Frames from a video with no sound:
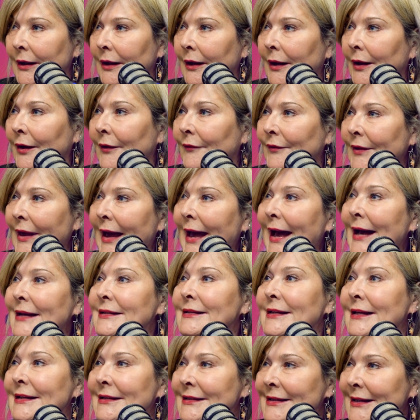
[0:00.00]
of the
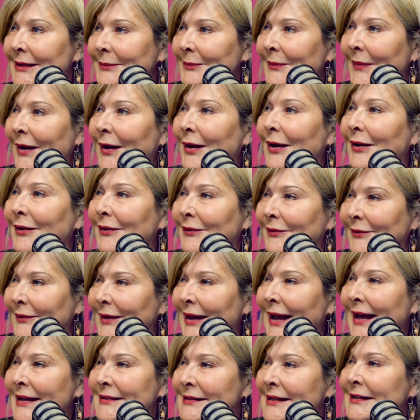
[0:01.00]

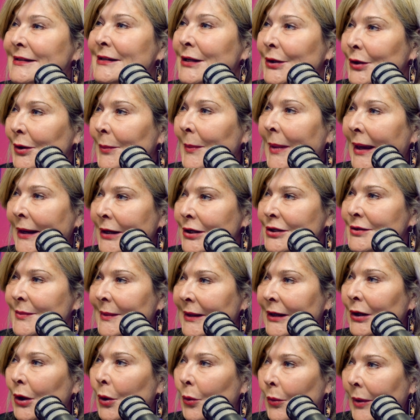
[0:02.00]
assets under
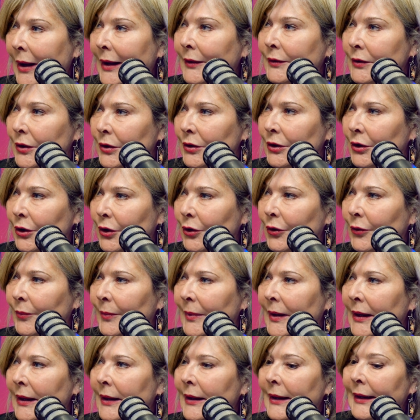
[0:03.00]
management around the globe
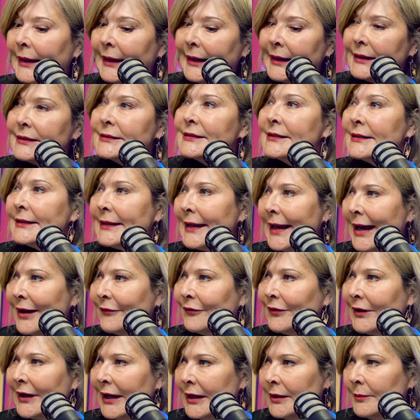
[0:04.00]
into the
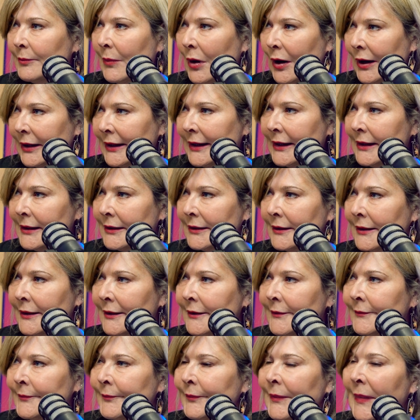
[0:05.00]
African market.
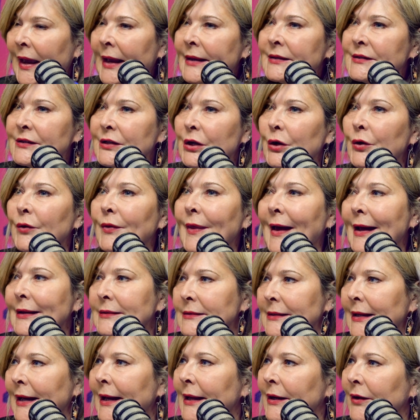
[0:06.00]
And so
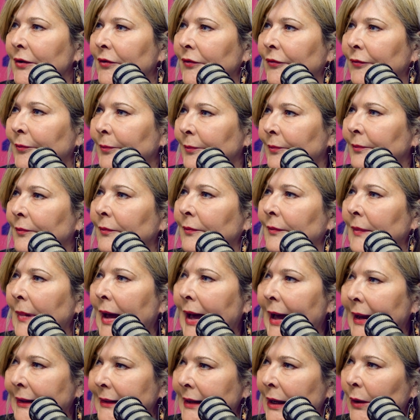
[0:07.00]
that's kind of
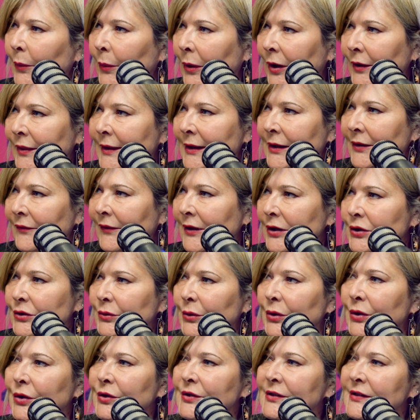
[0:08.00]
high net worth
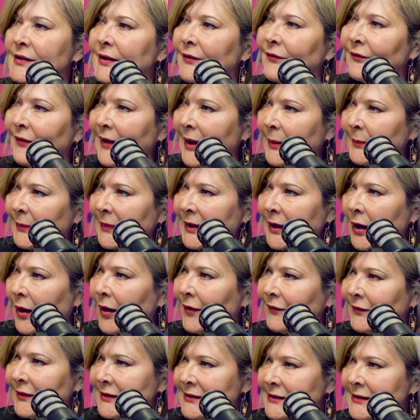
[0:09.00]
individuals, family
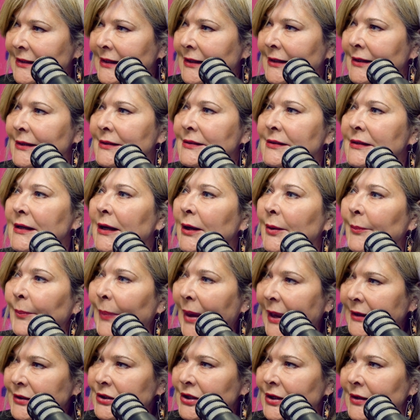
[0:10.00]
offices,
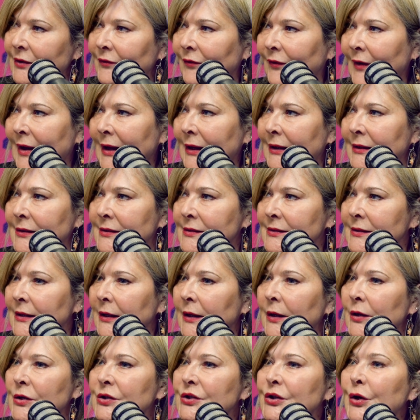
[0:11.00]
pension funds.
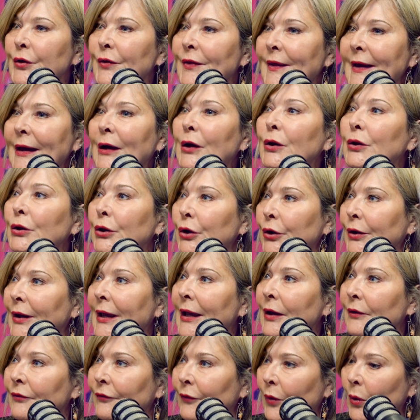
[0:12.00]
So they're
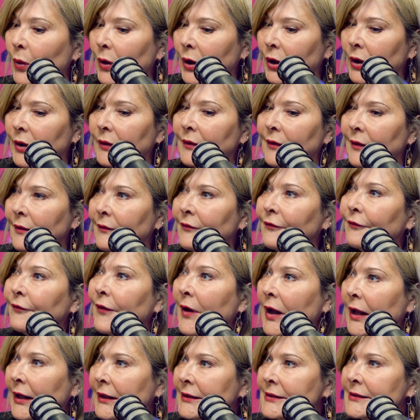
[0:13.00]
looking for
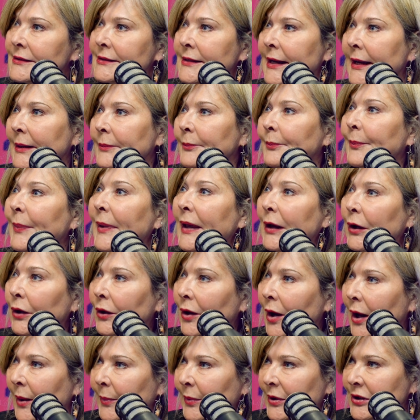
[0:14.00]
funds and
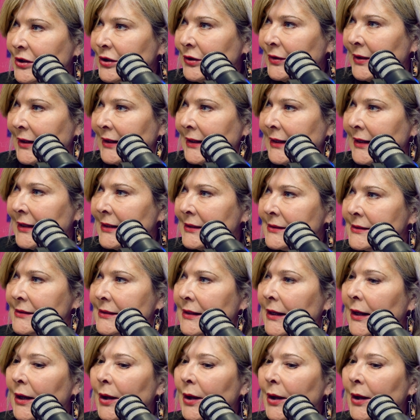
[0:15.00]
bigger opportunities,